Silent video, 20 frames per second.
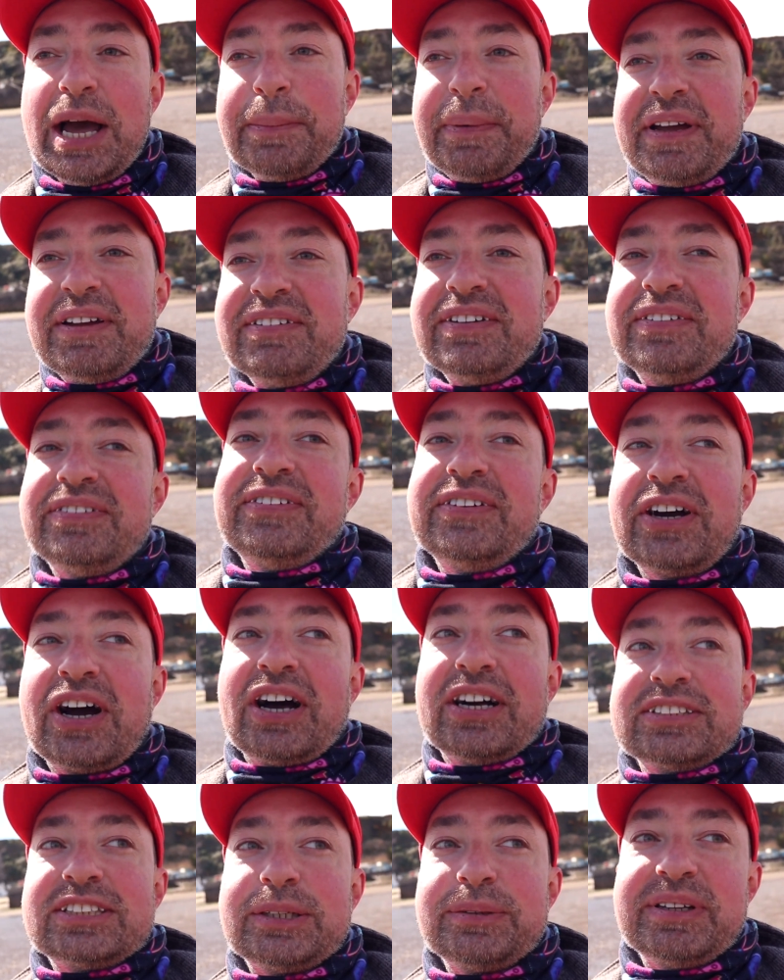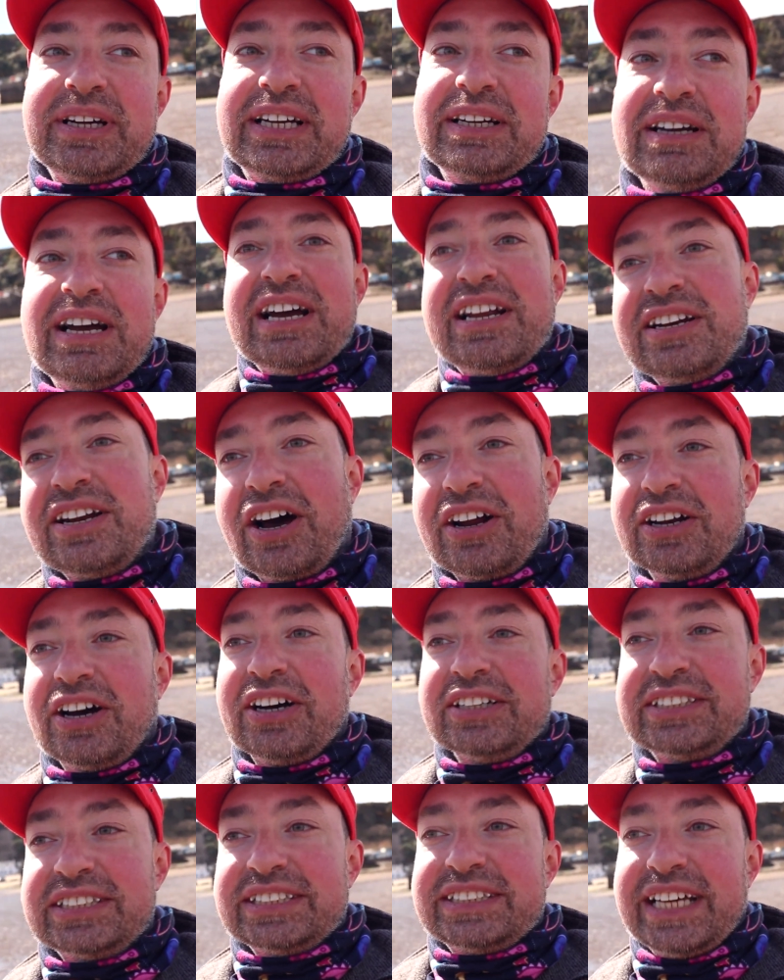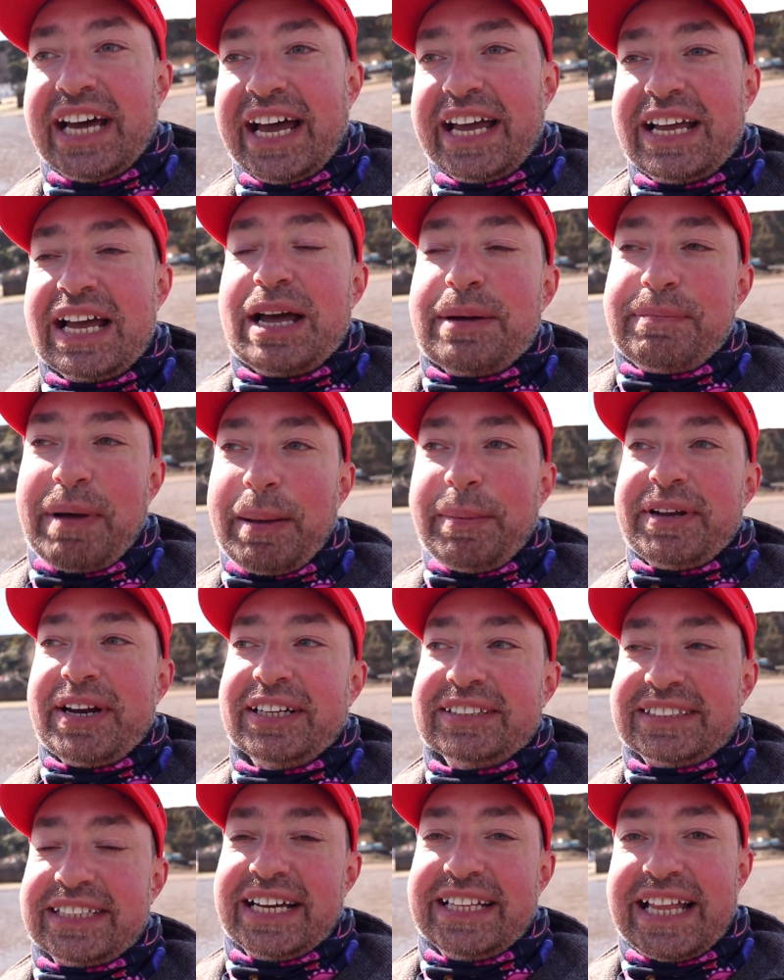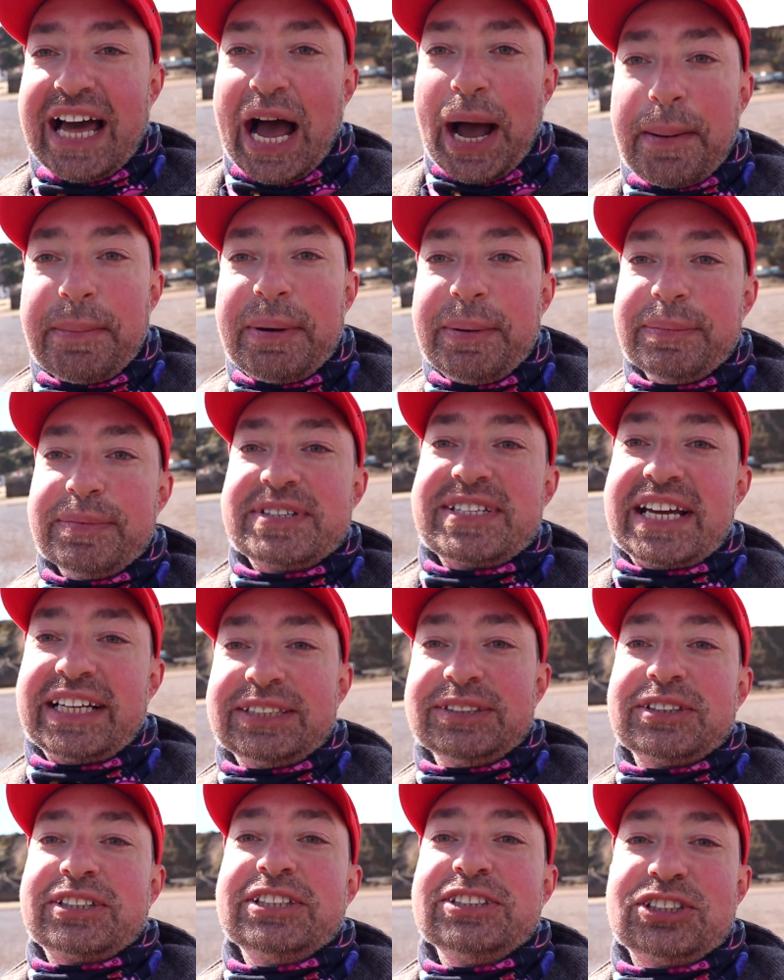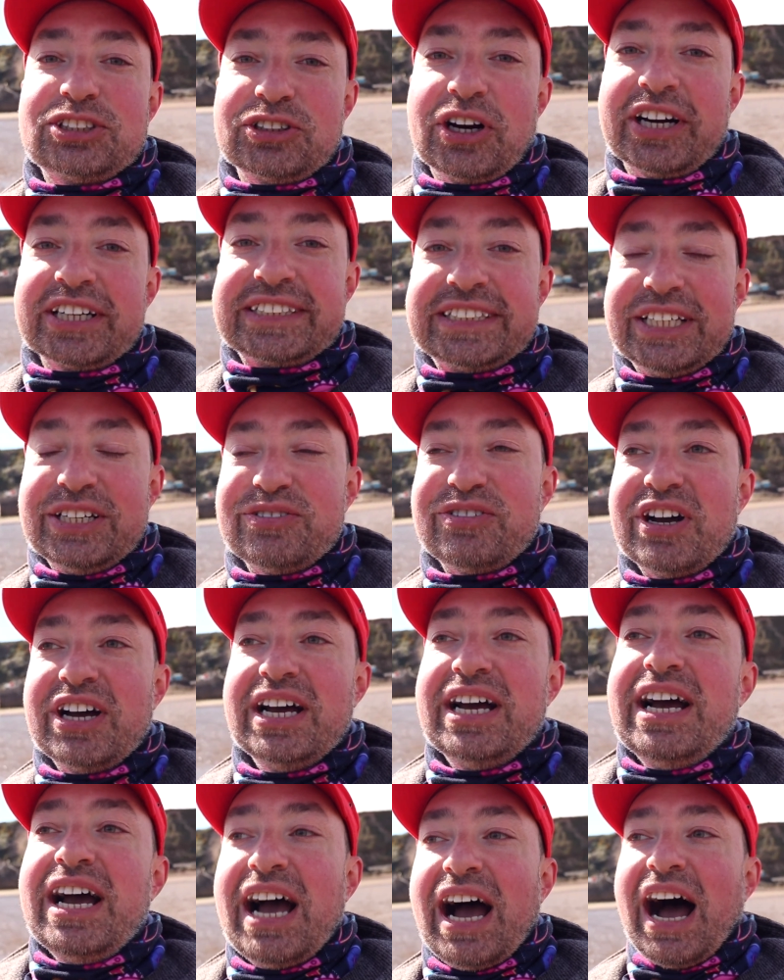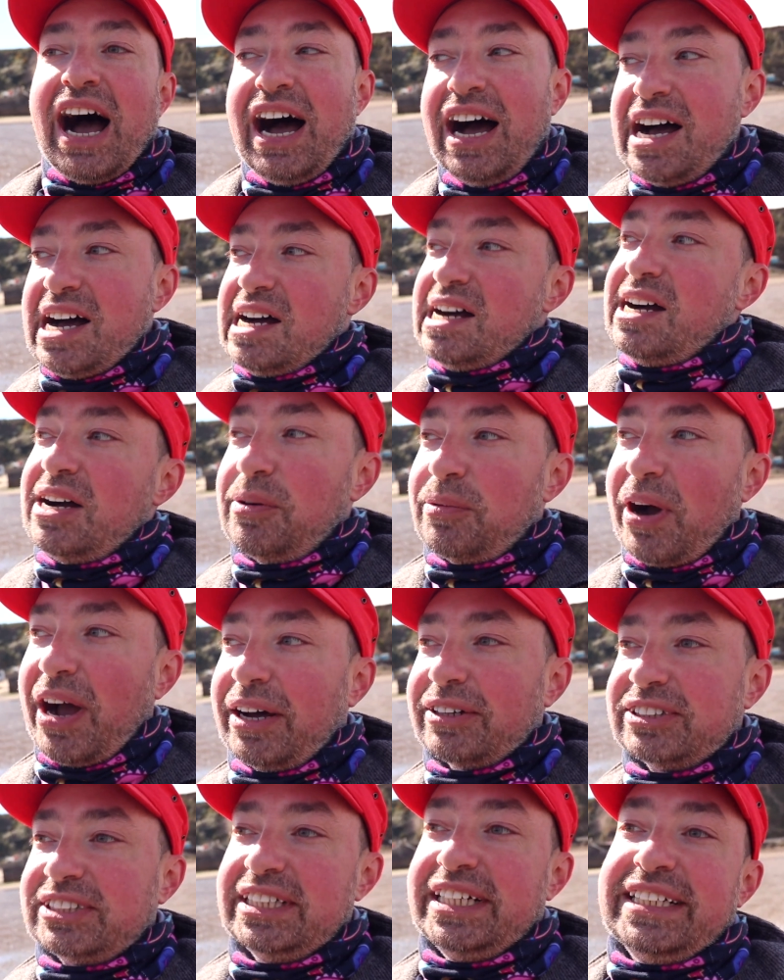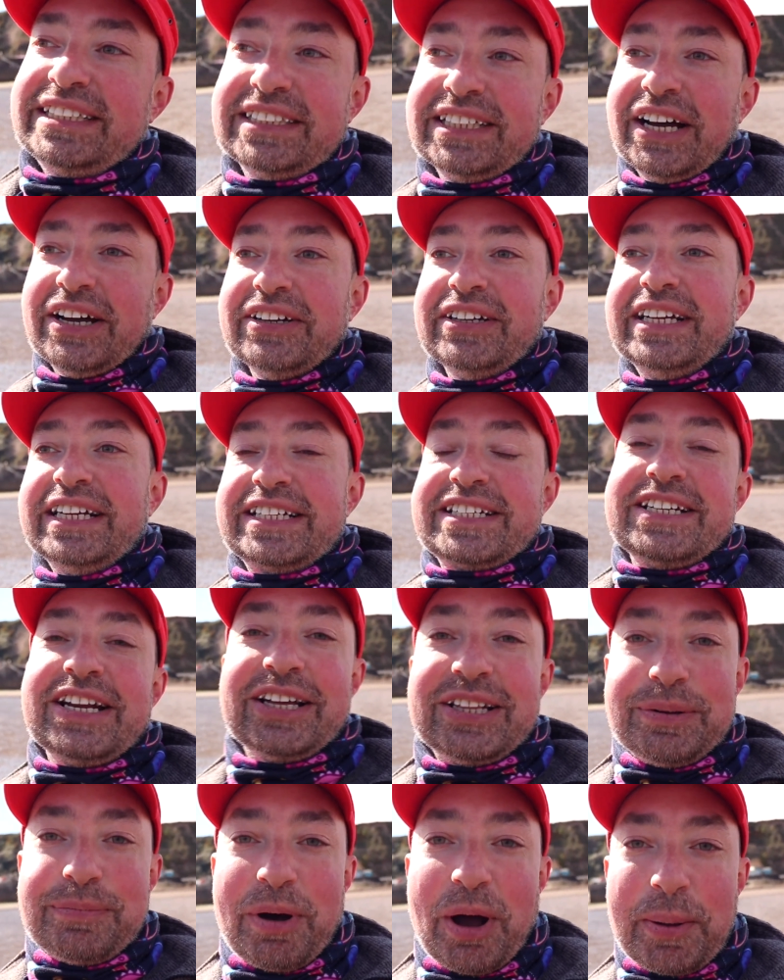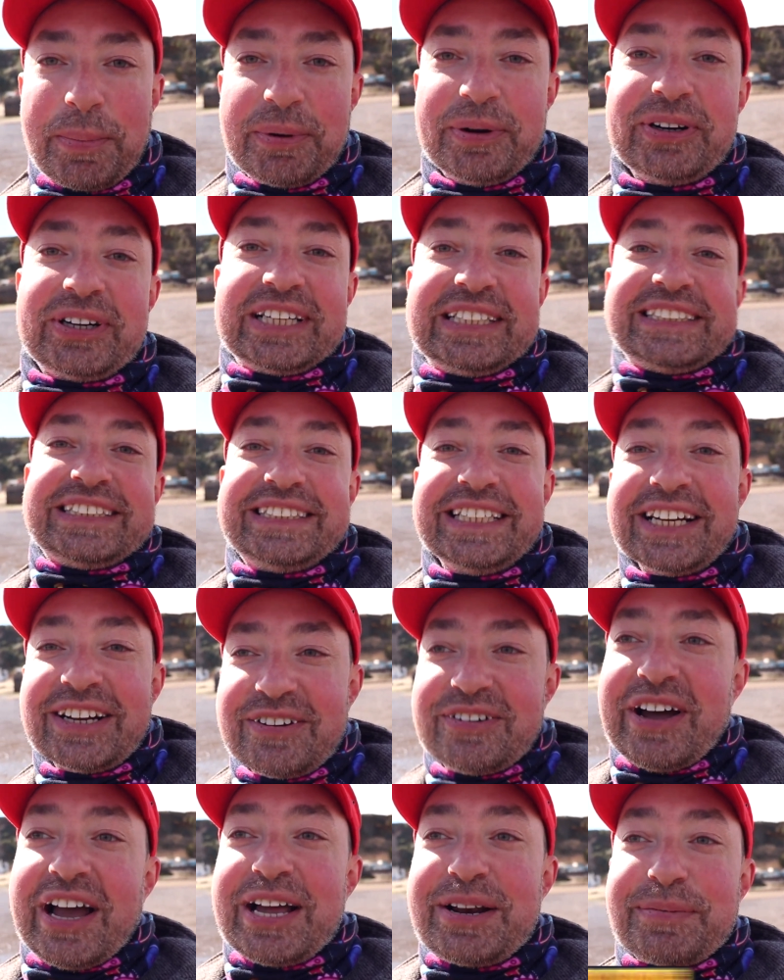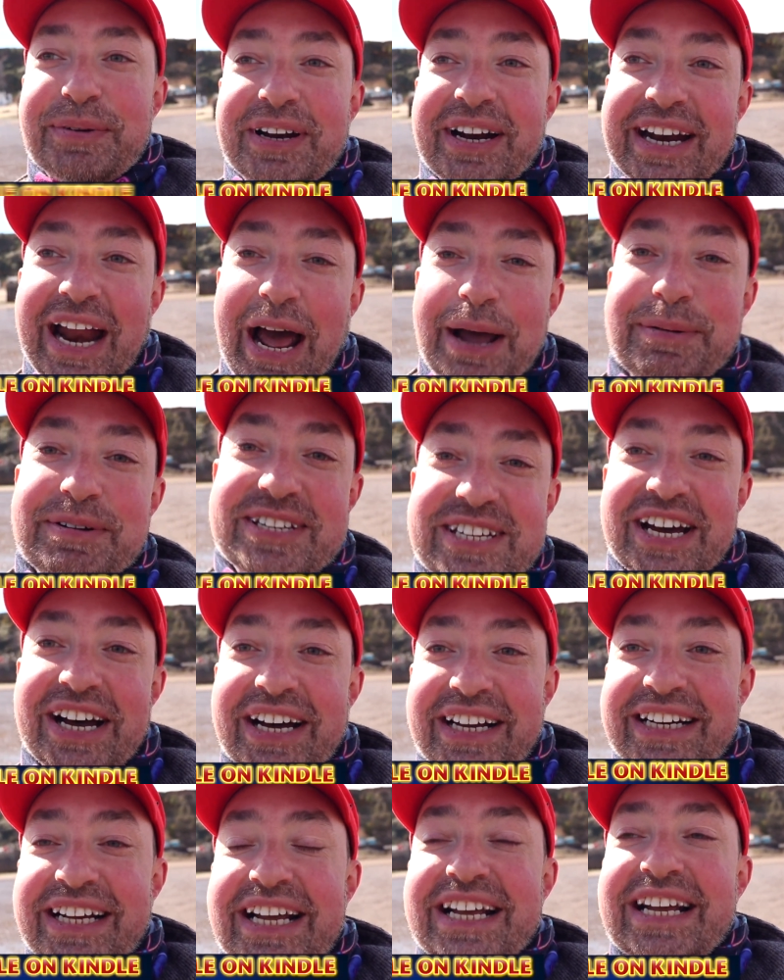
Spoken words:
But even if you've got something not nice to say, maybe don't say that, but say something constructive. What else do you need to know? You need to know that my book is still available on Amazon,